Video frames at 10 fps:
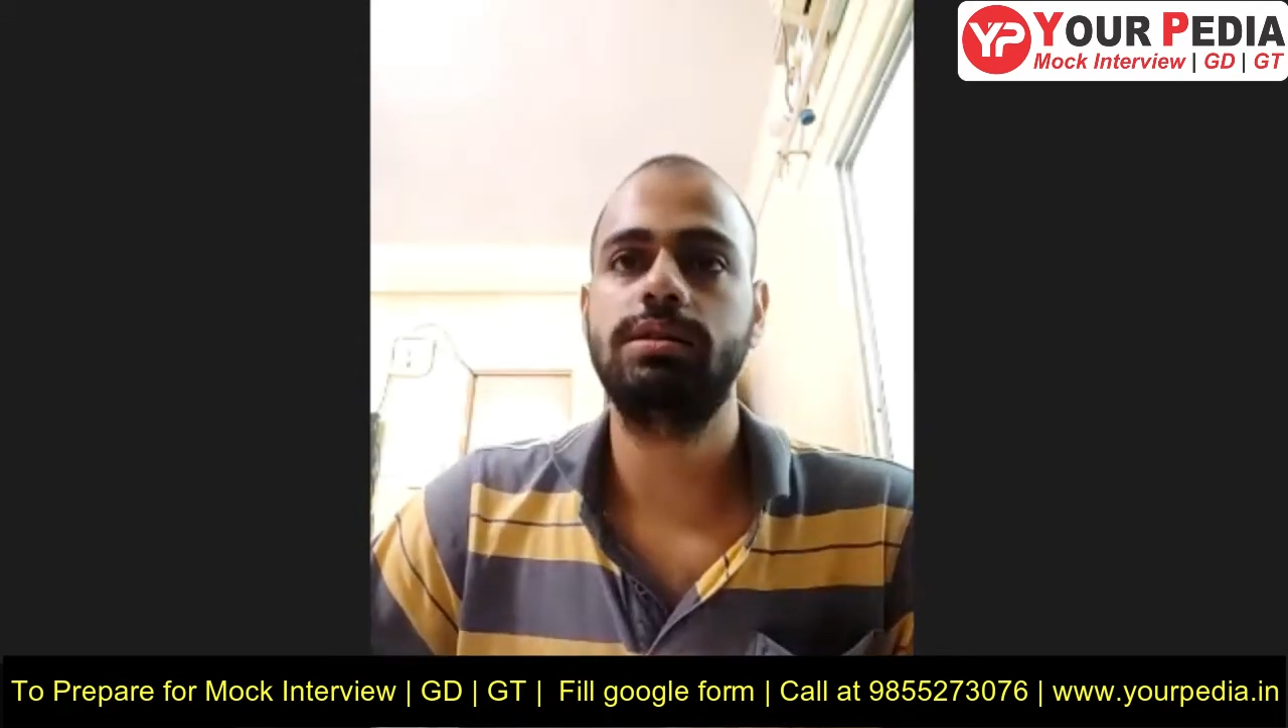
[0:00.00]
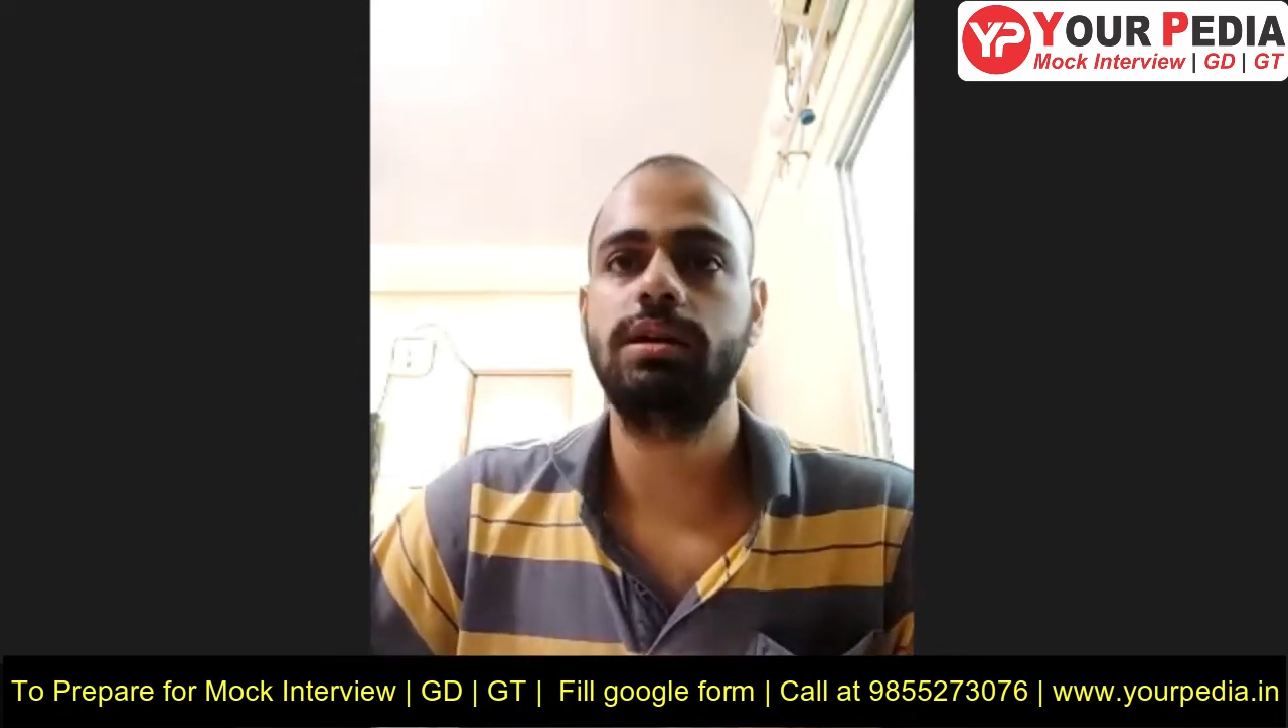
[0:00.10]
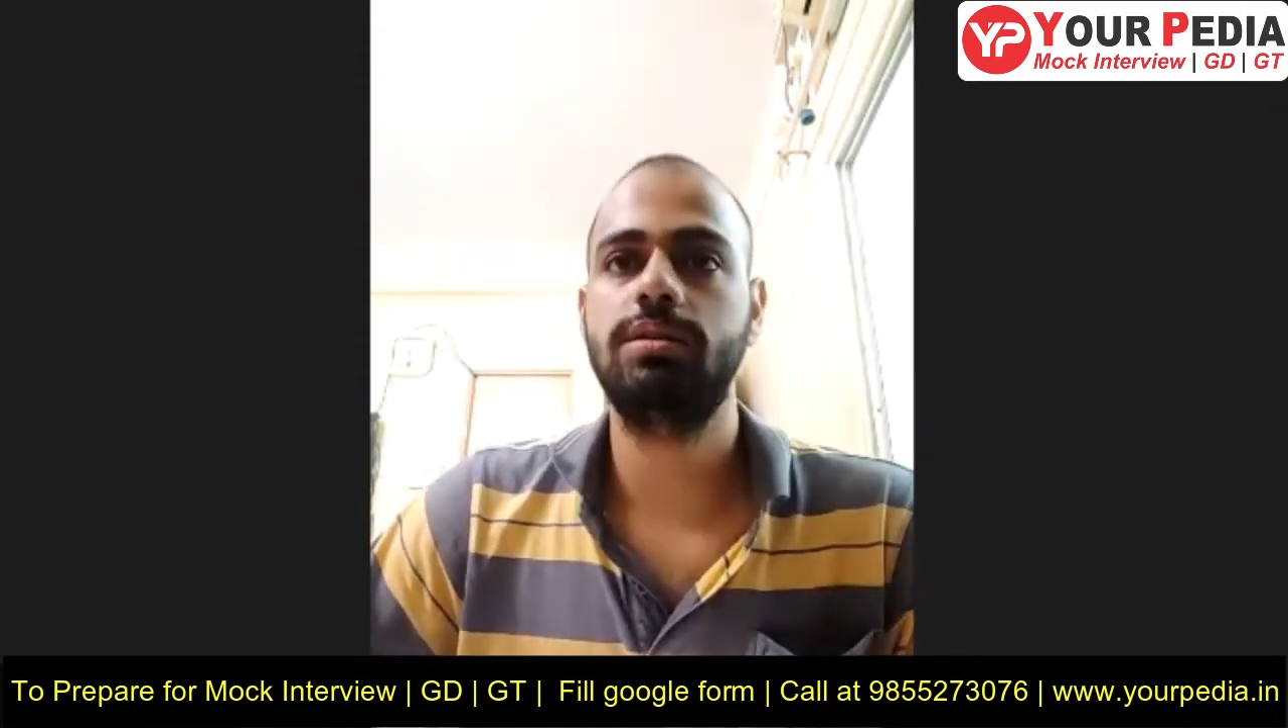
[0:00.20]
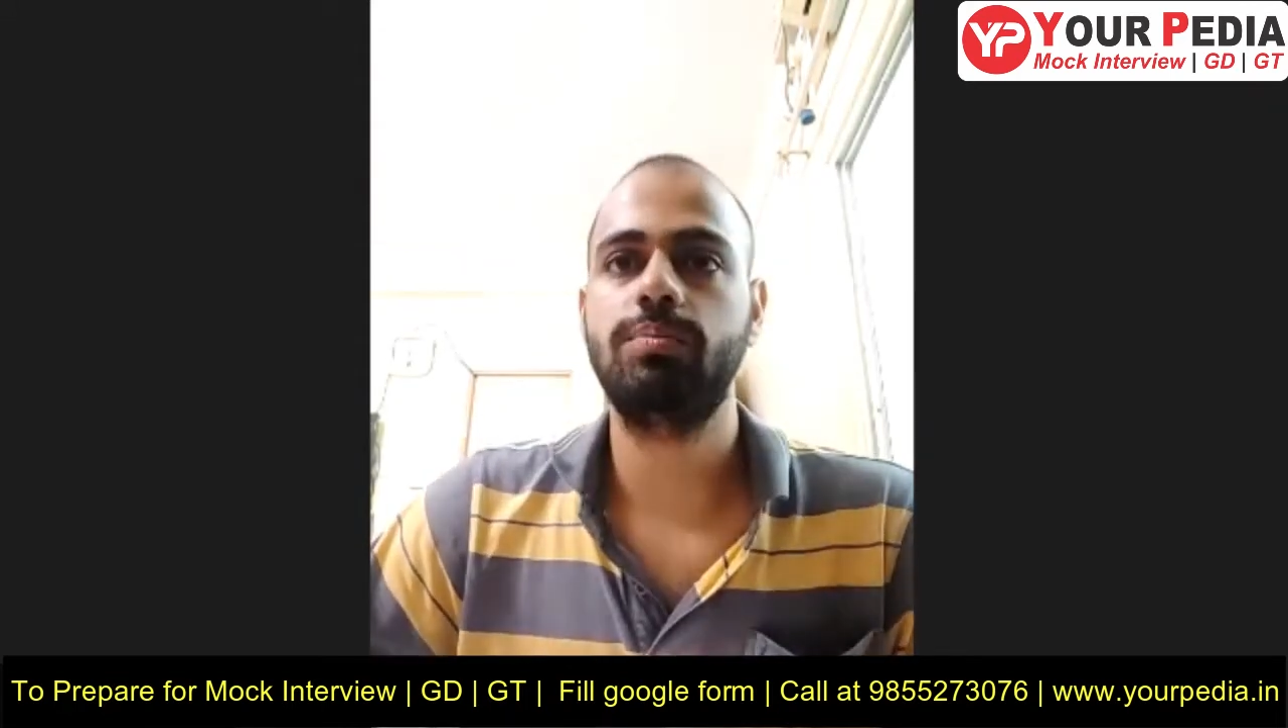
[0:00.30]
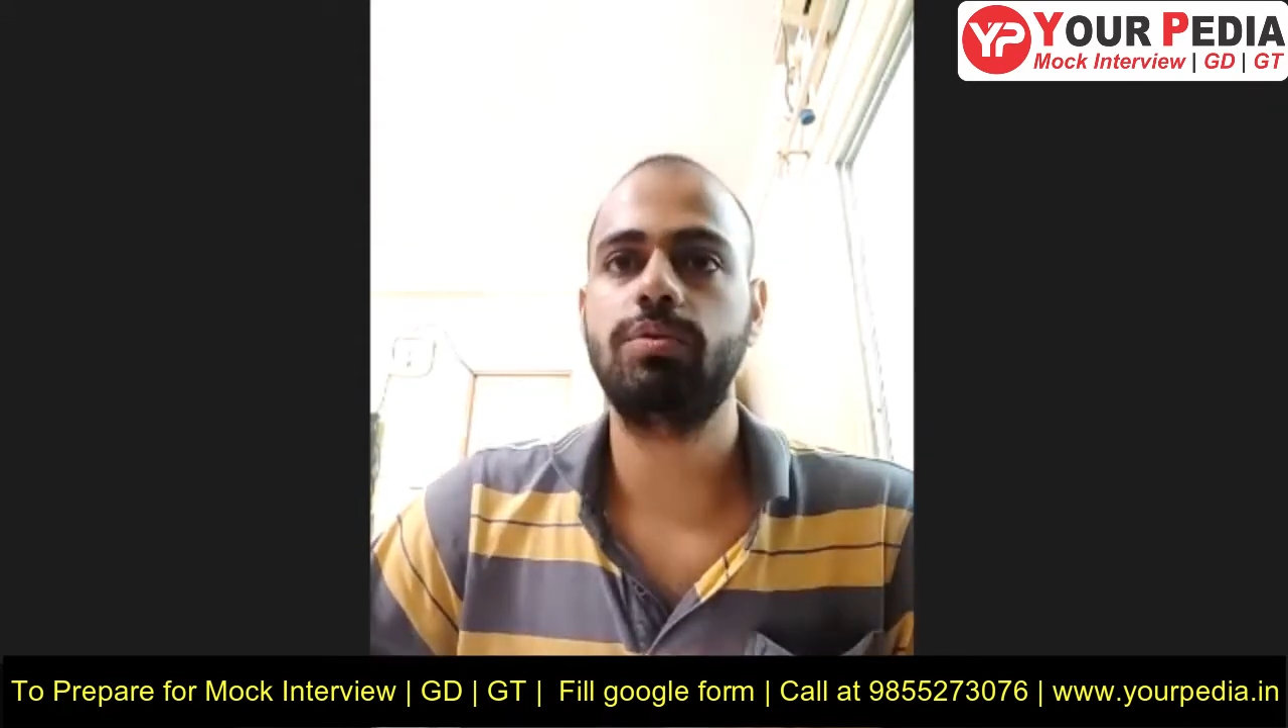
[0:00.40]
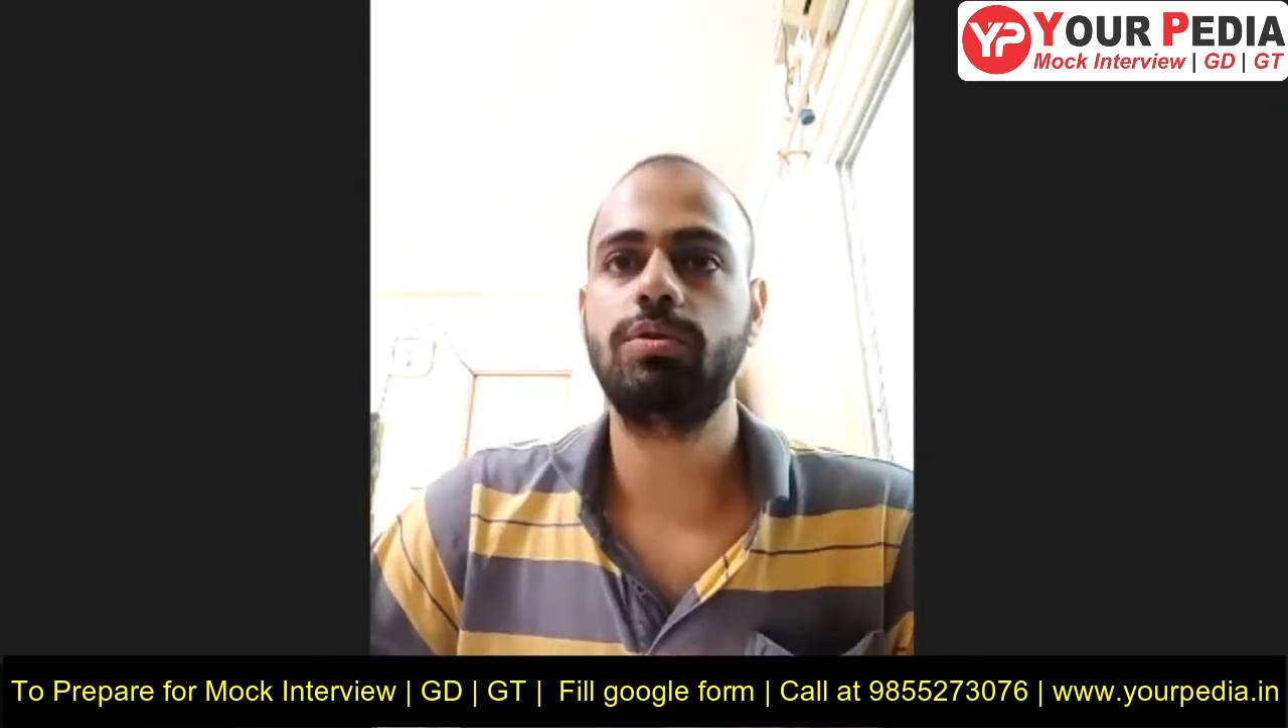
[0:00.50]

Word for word: the input